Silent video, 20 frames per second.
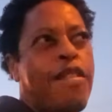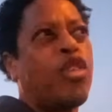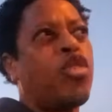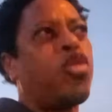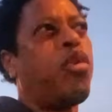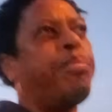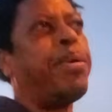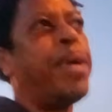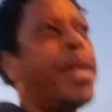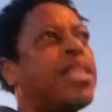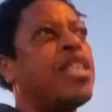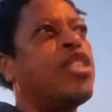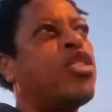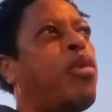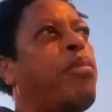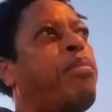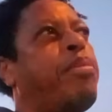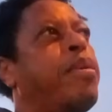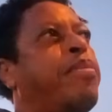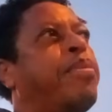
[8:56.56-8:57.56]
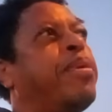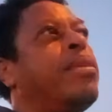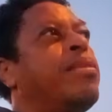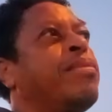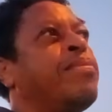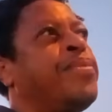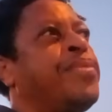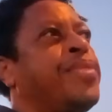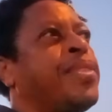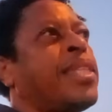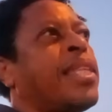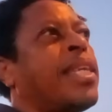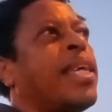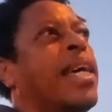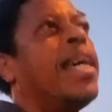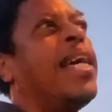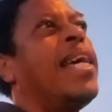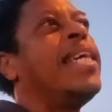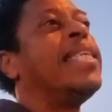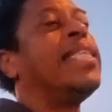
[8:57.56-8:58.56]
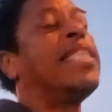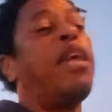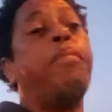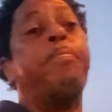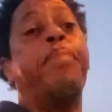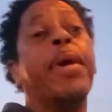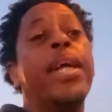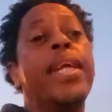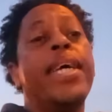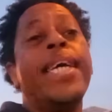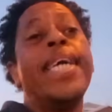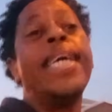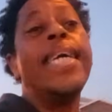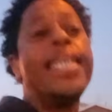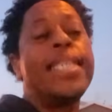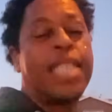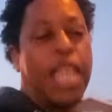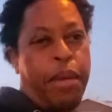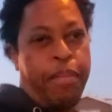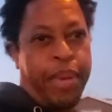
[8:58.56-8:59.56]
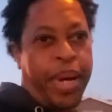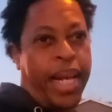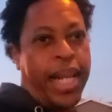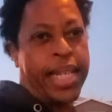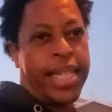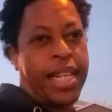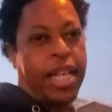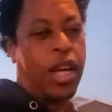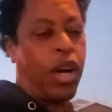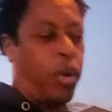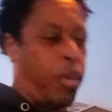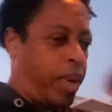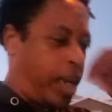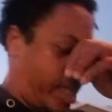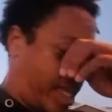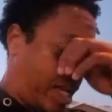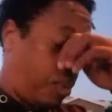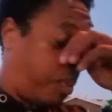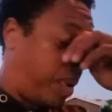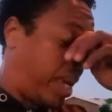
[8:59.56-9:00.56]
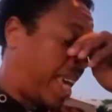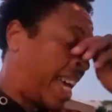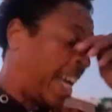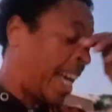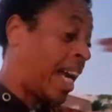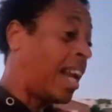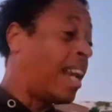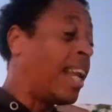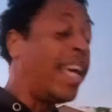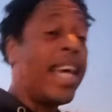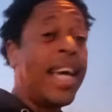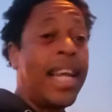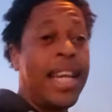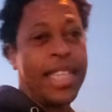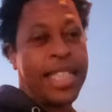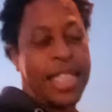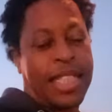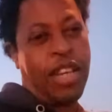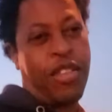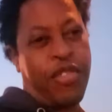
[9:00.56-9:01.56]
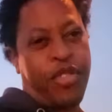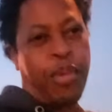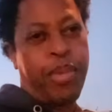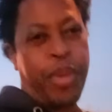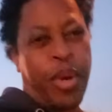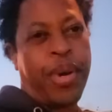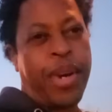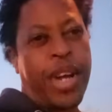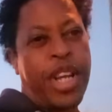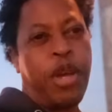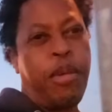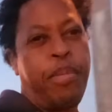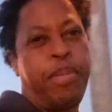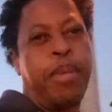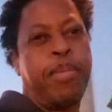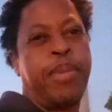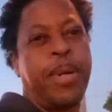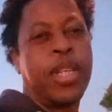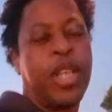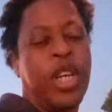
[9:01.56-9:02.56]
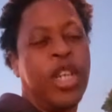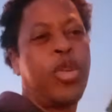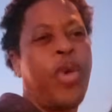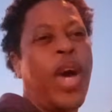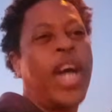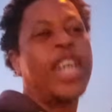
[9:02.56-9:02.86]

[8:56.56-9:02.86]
to build its own people? Is there political will that we can clearly see from the Orania people to